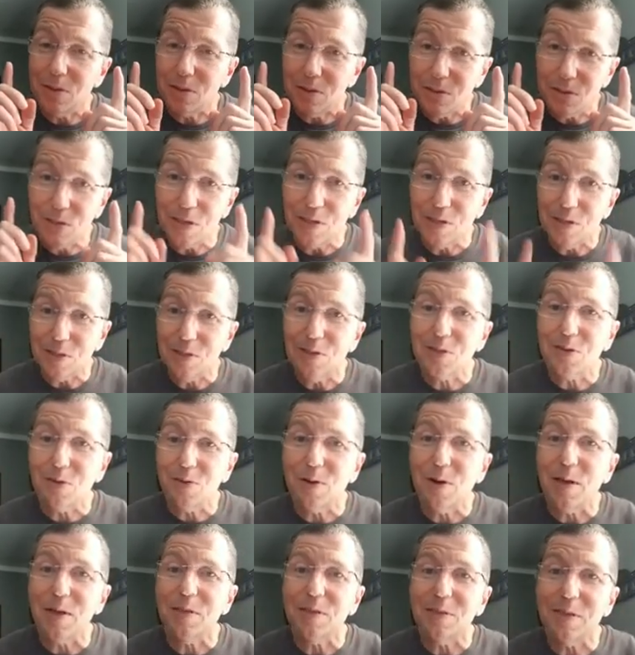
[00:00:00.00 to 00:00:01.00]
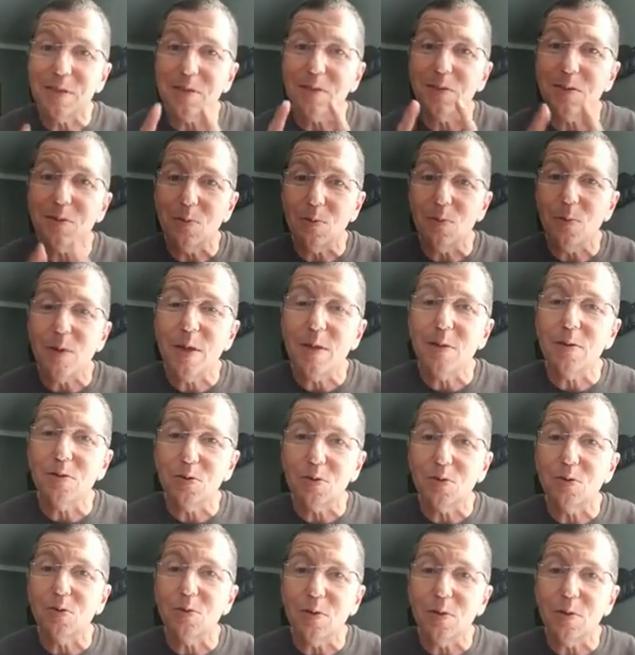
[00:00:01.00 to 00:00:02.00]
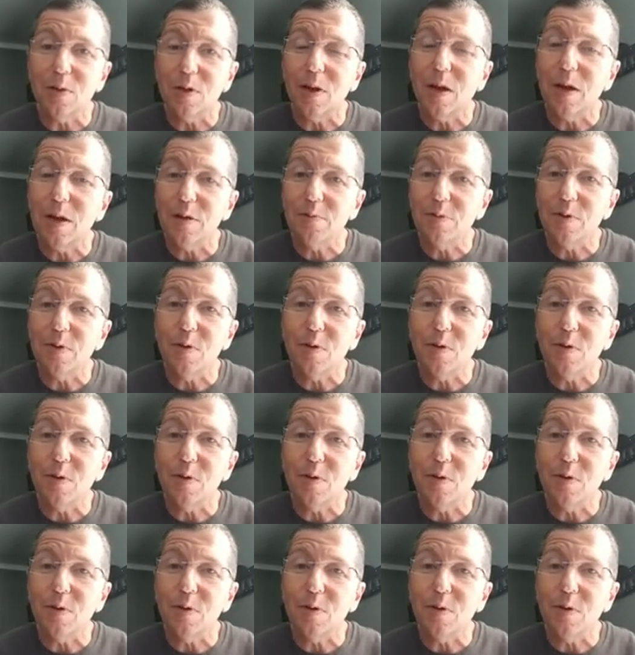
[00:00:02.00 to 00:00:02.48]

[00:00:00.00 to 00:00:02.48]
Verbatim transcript: Jesus Christ is the way, the truth, and the life,